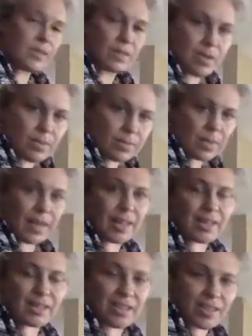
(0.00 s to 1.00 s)
seems like
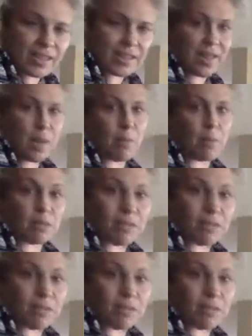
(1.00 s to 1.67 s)
it's on the same